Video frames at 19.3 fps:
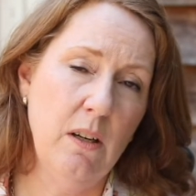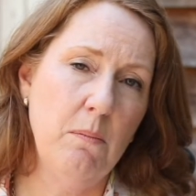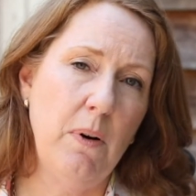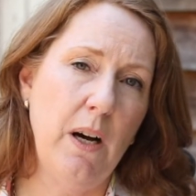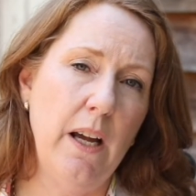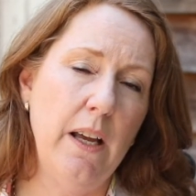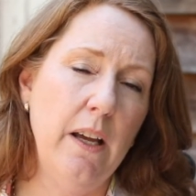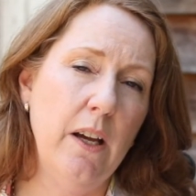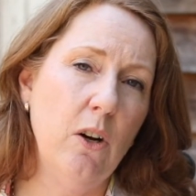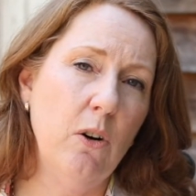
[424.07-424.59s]

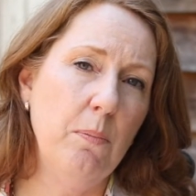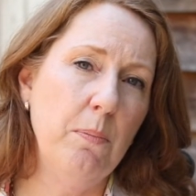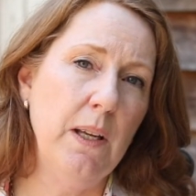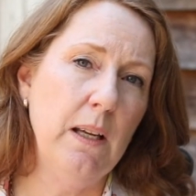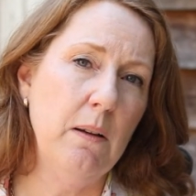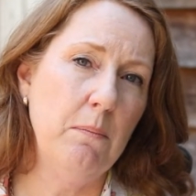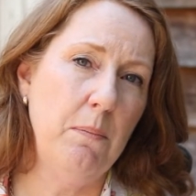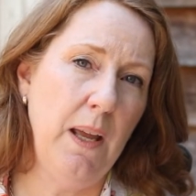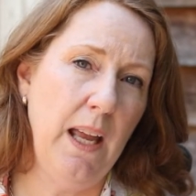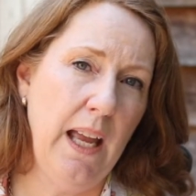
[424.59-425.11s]
by
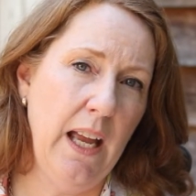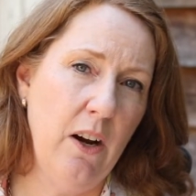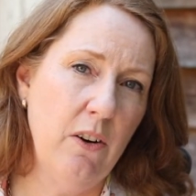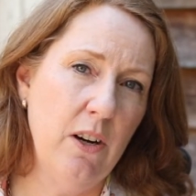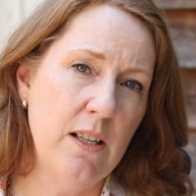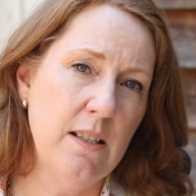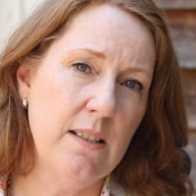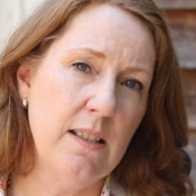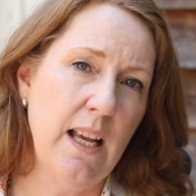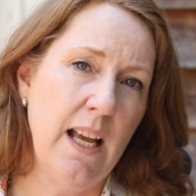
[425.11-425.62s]
helping
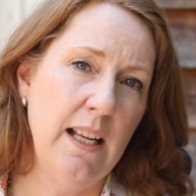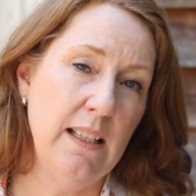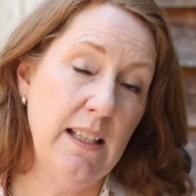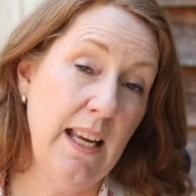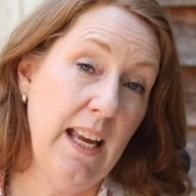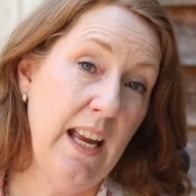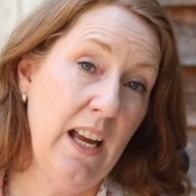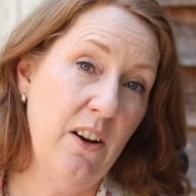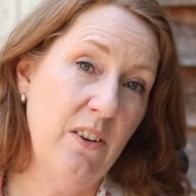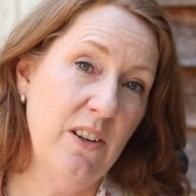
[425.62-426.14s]
parents and
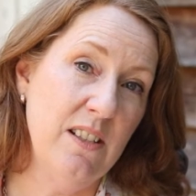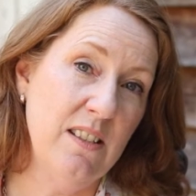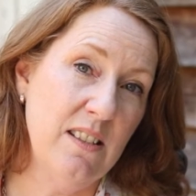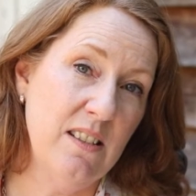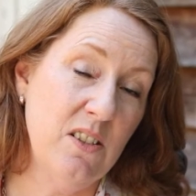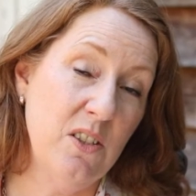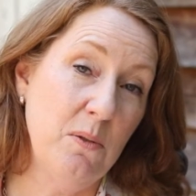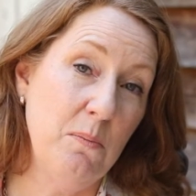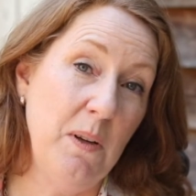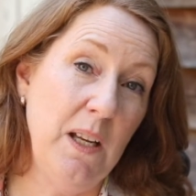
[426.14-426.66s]

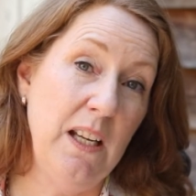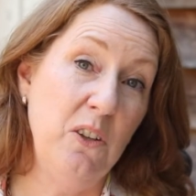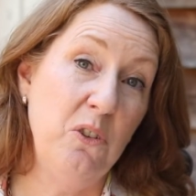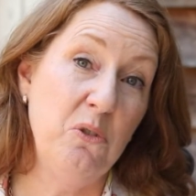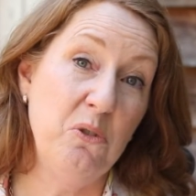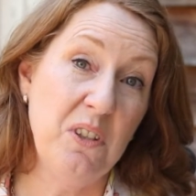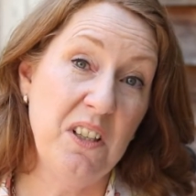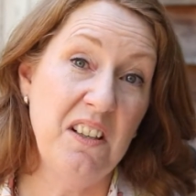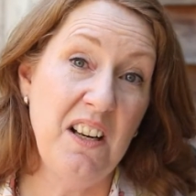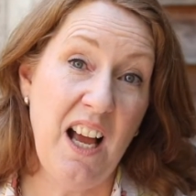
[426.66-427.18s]
carers to be
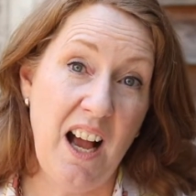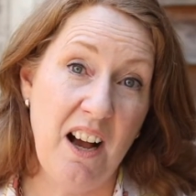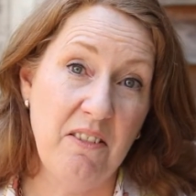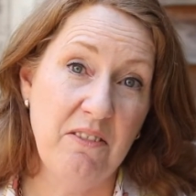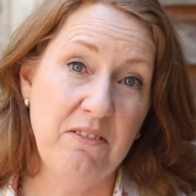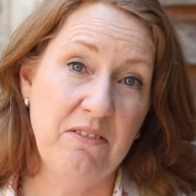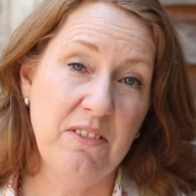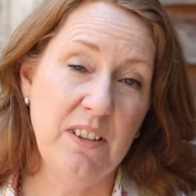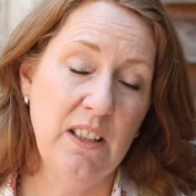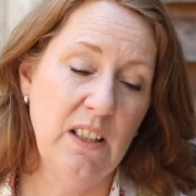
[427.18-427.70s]
good
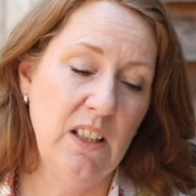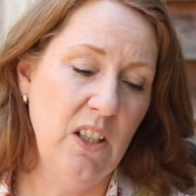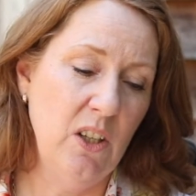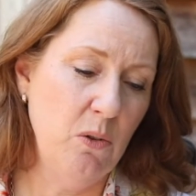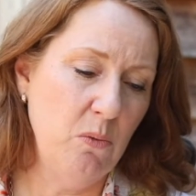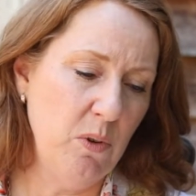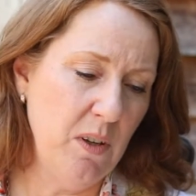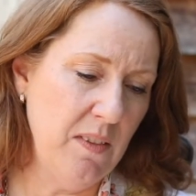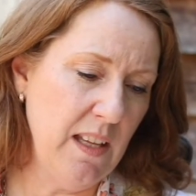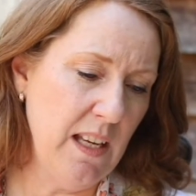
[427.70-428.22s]
enough
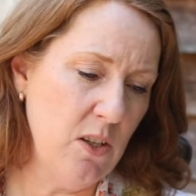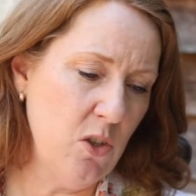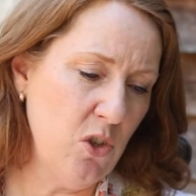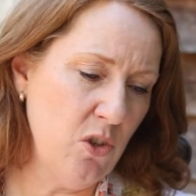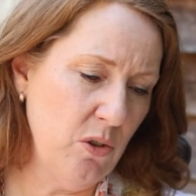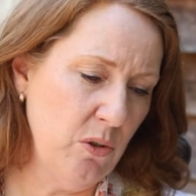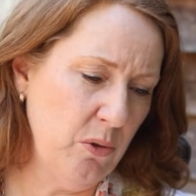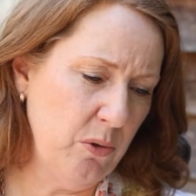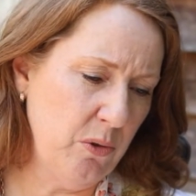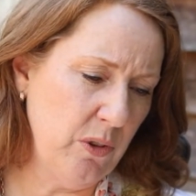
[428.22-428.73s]
with their
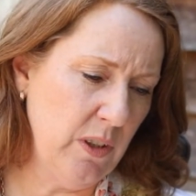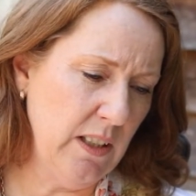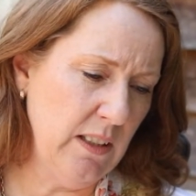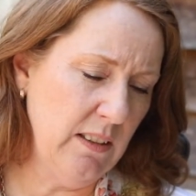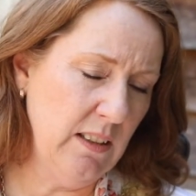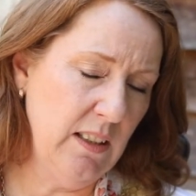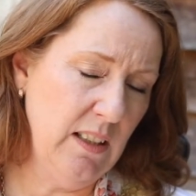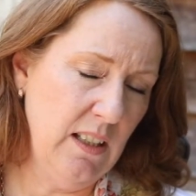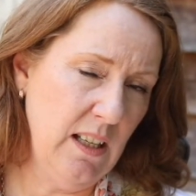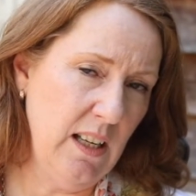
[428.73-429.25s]
children,